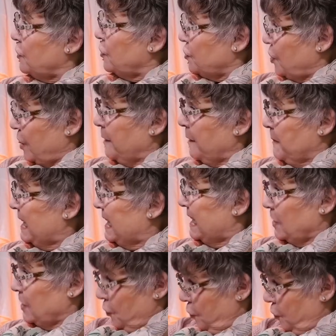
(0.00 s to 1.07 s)
there's a
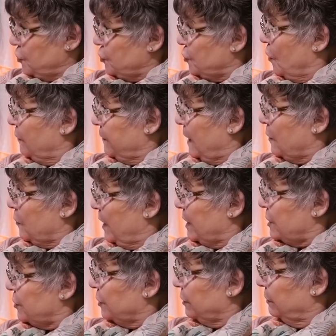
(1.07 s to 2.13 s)
comedian who could solve that
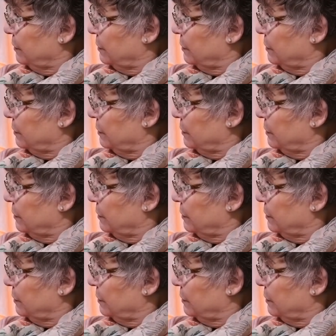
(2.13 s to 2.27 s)
question.